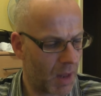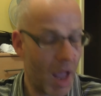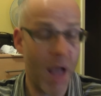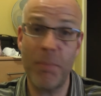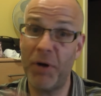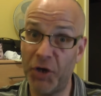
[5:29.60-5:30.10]

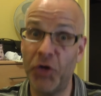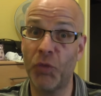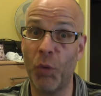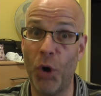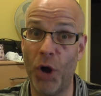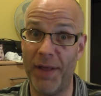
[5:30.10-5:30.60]
But it does
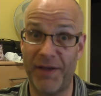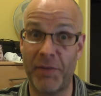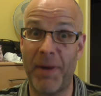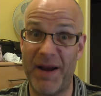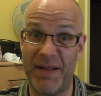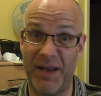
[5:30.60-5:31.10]
work. That's the
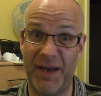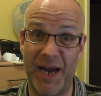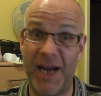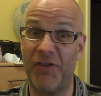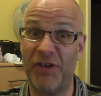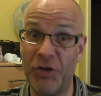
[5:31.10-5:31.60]
main thing.
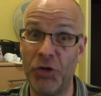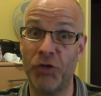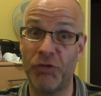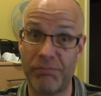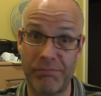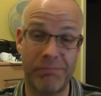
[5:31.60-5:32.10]
It actually
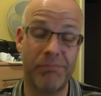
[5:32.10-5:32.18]
does.